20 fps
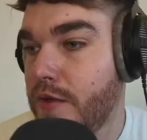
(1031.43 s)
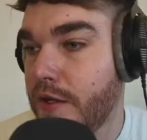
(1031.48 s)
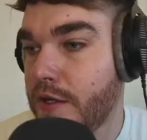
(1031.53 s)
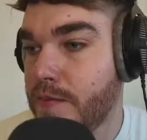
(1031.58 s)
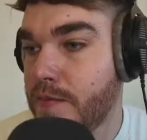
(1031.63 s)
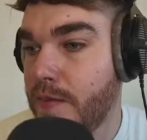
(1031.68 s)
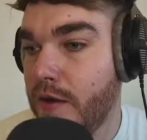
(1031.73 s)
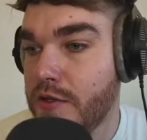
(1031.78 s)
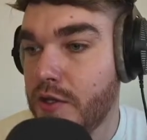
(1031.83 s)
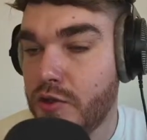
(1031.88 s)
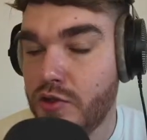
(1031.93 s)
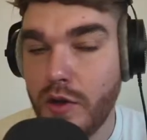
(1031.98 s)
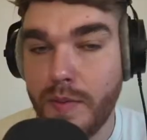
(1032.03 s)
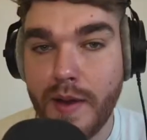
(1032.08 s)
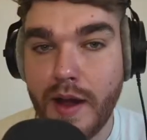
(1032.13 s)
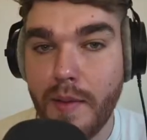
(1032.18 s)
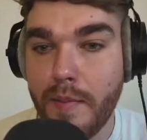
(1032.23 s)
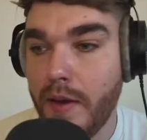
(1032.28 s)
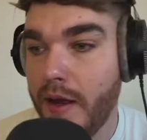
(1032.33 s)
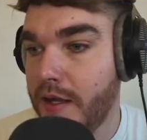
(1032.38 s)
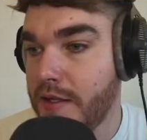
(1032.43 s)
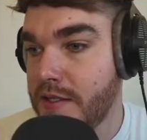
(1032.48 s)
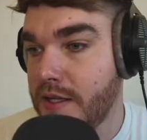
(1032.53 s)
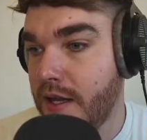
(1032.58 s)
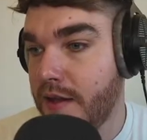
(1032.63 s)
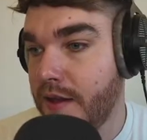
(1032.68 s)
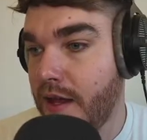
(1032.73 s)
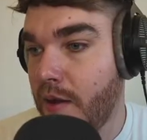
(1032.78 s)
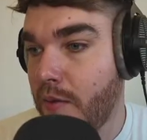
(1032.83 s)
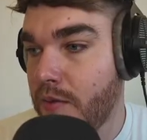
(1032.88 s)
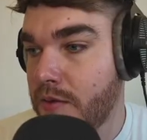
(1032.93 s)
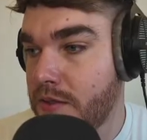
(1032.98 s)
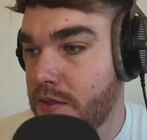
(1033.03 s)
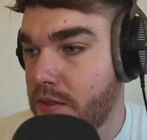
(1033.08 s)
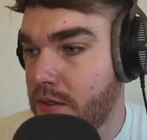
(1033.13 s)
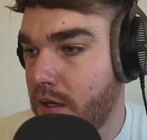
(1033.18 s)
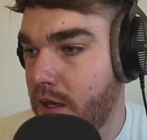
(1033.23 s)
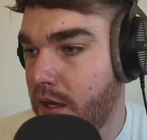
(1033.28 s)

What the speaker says: experienced a dropout, my internet there was